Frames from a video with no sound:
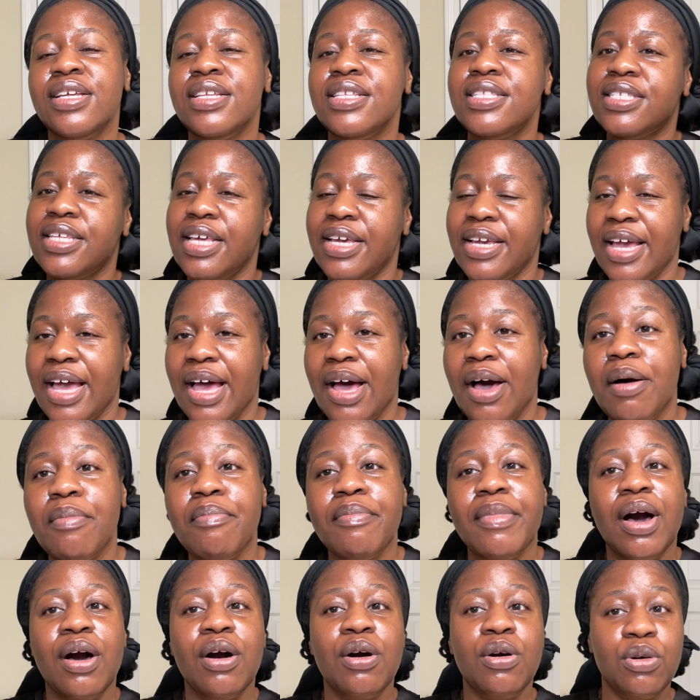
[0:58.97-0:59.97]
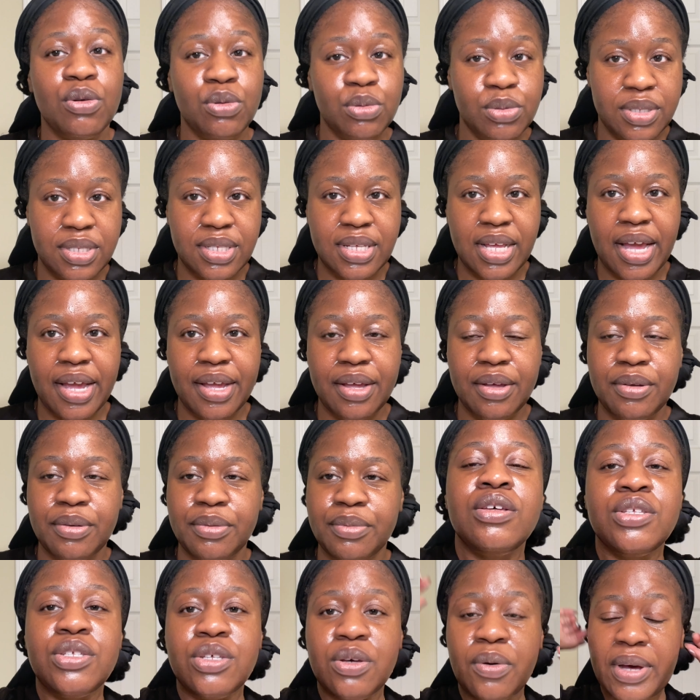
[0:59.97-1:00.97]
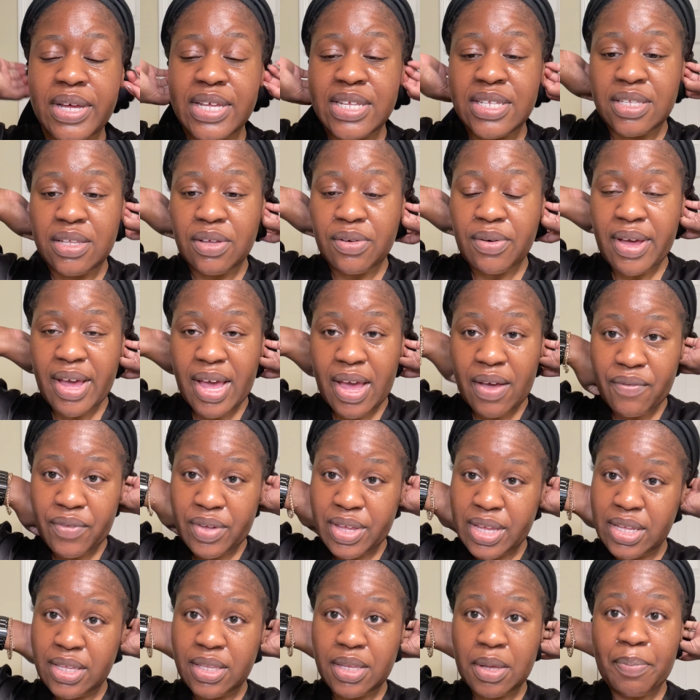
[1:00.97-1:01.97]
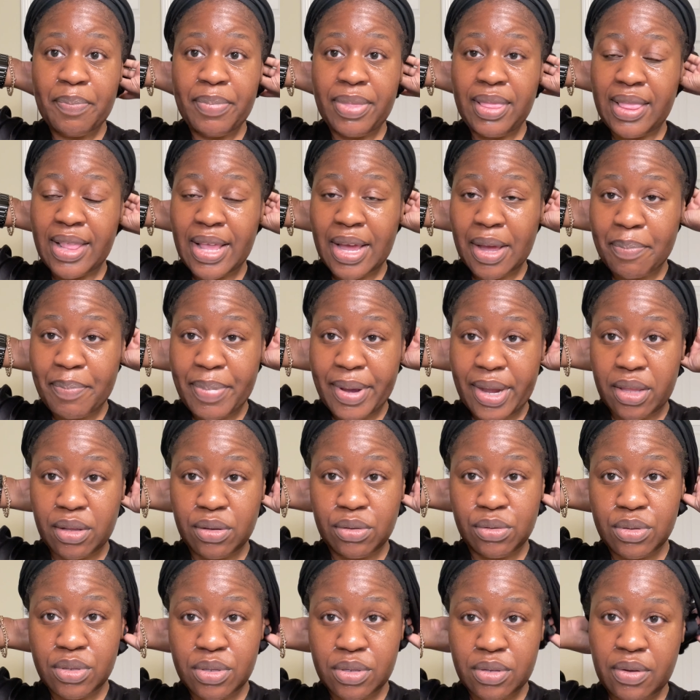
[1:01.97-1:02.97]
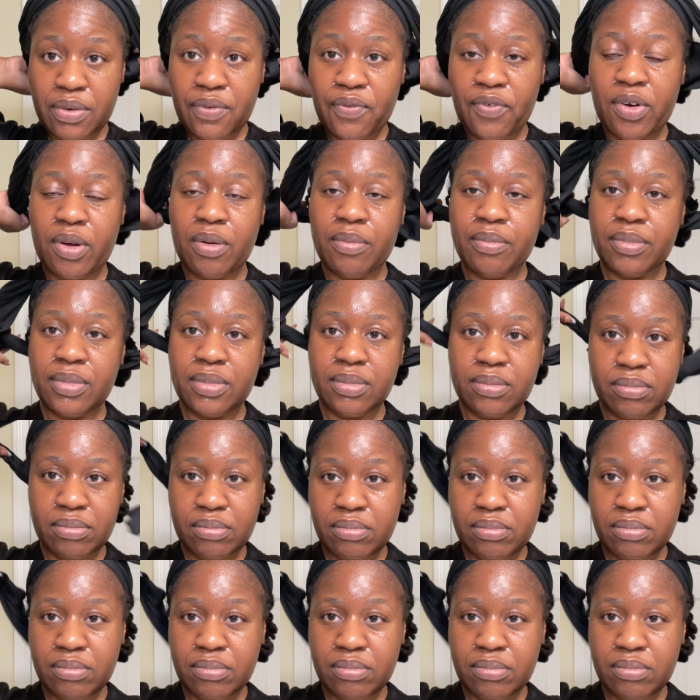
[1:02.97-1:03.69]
take out my old style. So I still have in the lock petals from